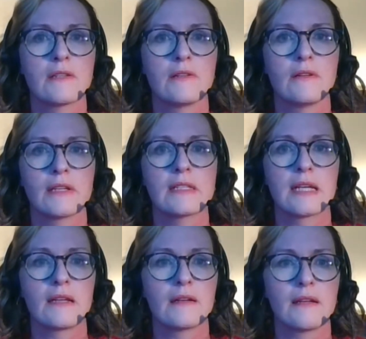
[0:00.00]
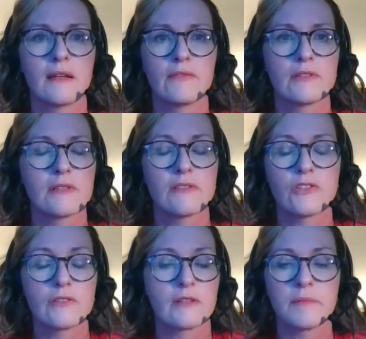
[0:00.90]
to like daylight levels is
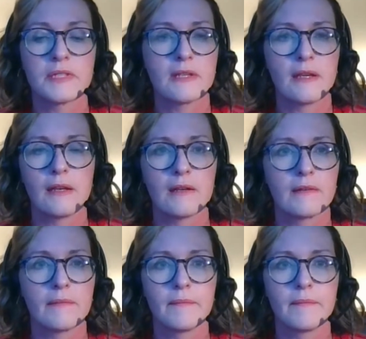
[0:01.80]
just obscene